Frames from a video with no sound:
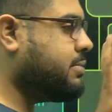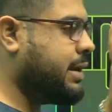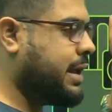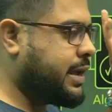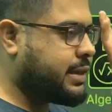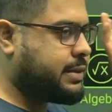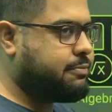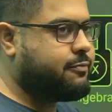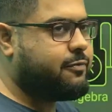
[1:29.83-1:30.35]

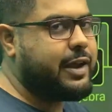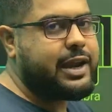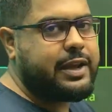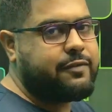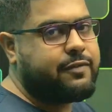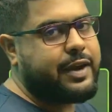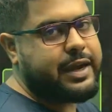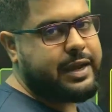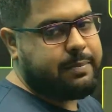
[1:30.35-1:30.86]
like
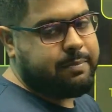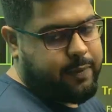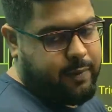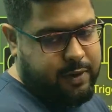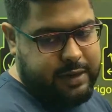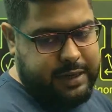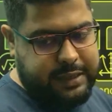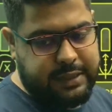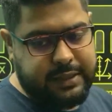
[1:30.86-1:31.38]
very
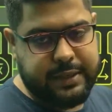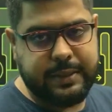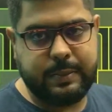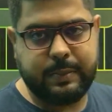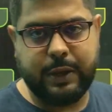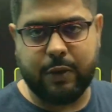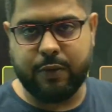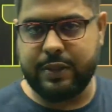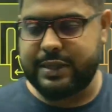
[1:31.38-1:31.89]
important.
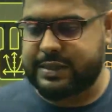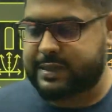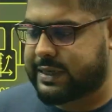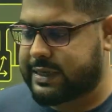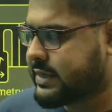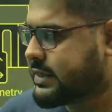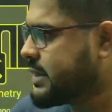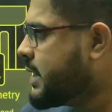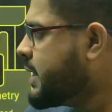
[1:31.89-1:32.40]
Now
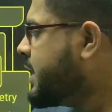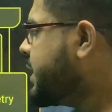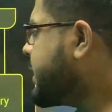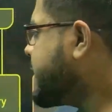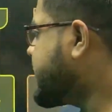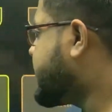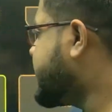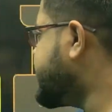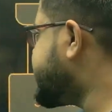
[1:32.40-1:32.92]

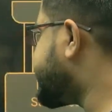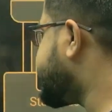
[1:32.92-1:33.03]
this